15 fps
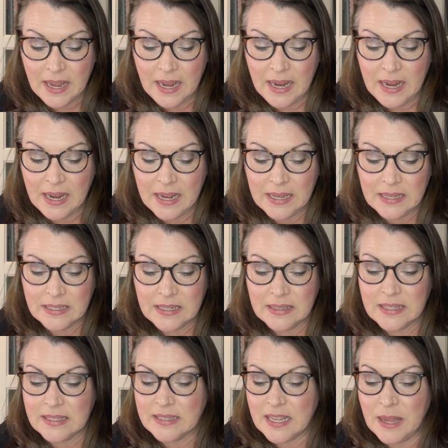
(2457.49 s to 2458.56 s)
And
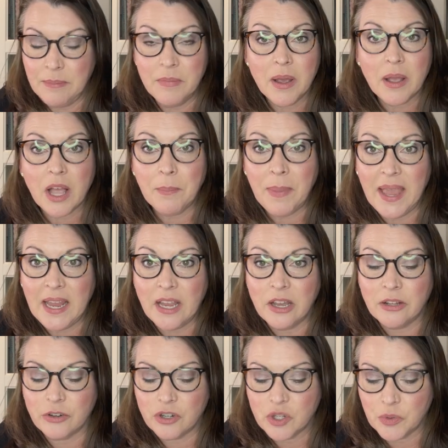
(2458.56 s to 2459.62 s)
the same paint
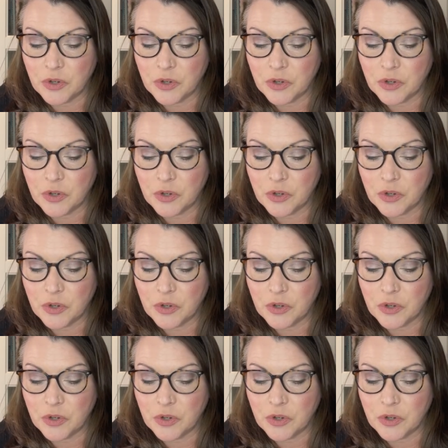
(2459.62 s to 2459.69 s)
colors